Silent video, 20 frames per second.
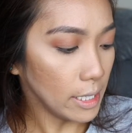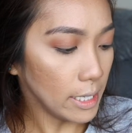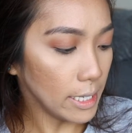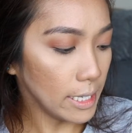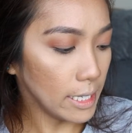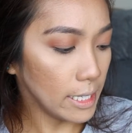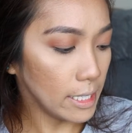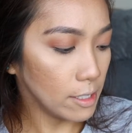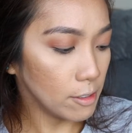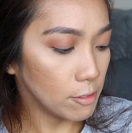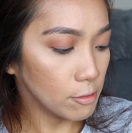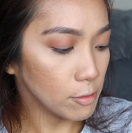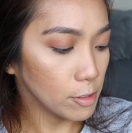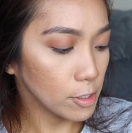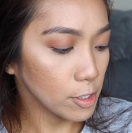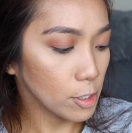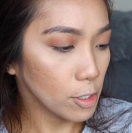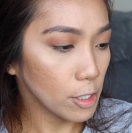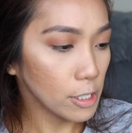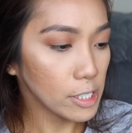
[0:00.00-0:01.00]
And we're
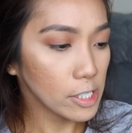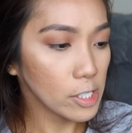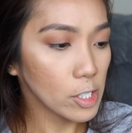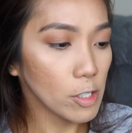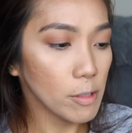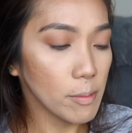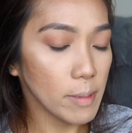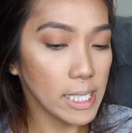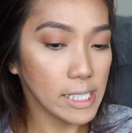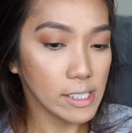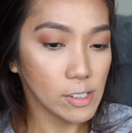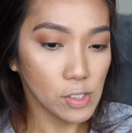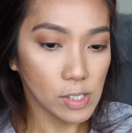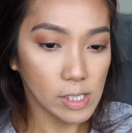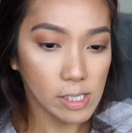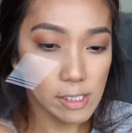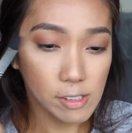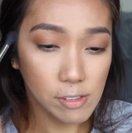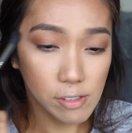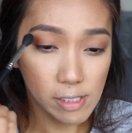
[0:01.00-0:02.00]
gonna go back to
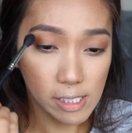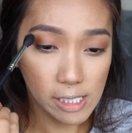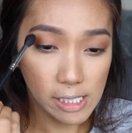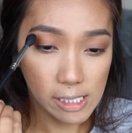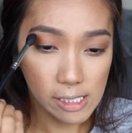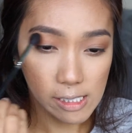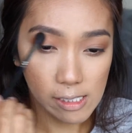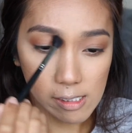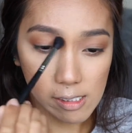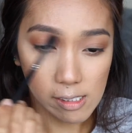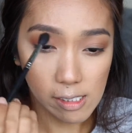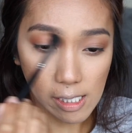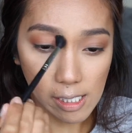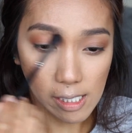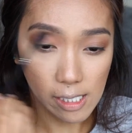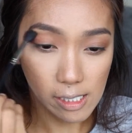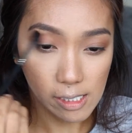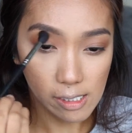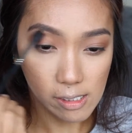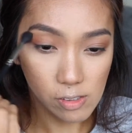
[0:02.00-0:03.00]
the crease
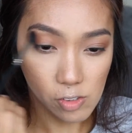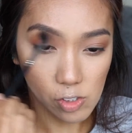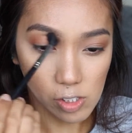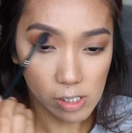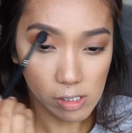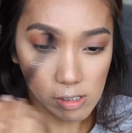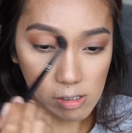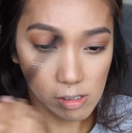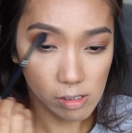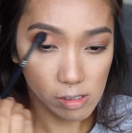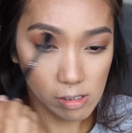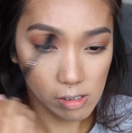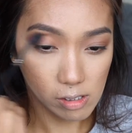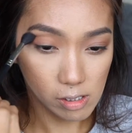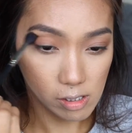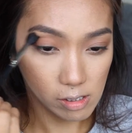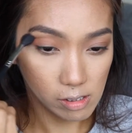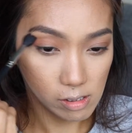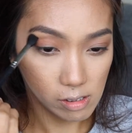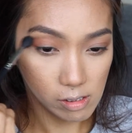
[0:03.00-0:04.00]
and just
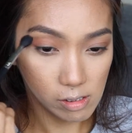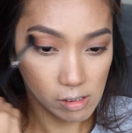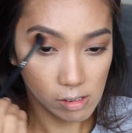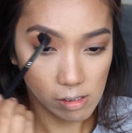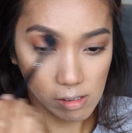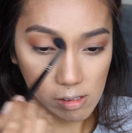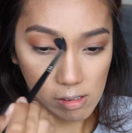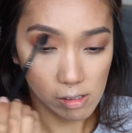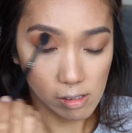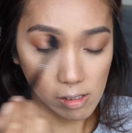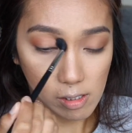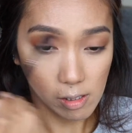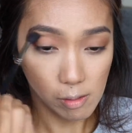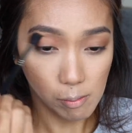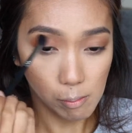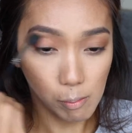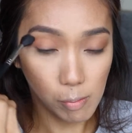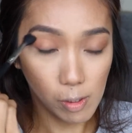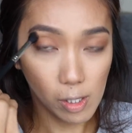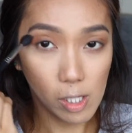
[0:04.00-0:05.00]

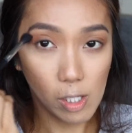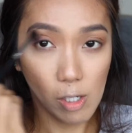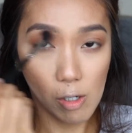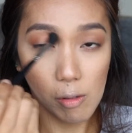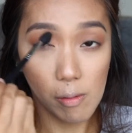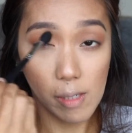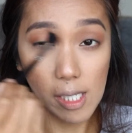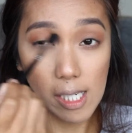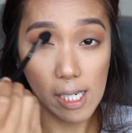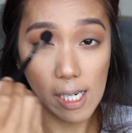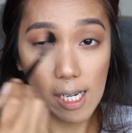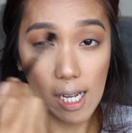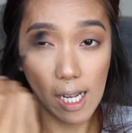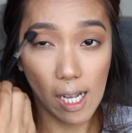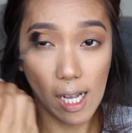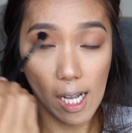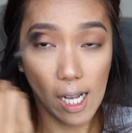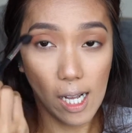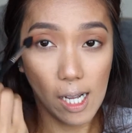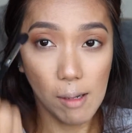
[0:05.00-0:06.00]
blow it
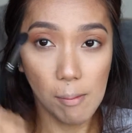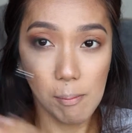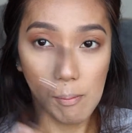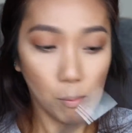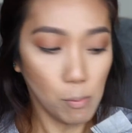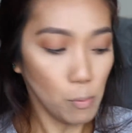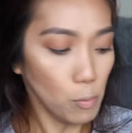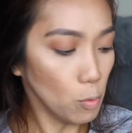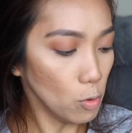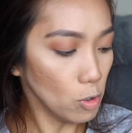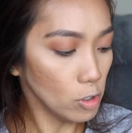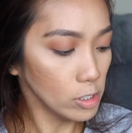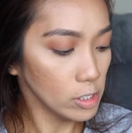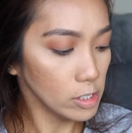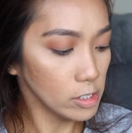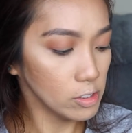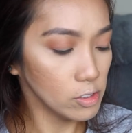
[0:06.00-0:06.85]
upwards.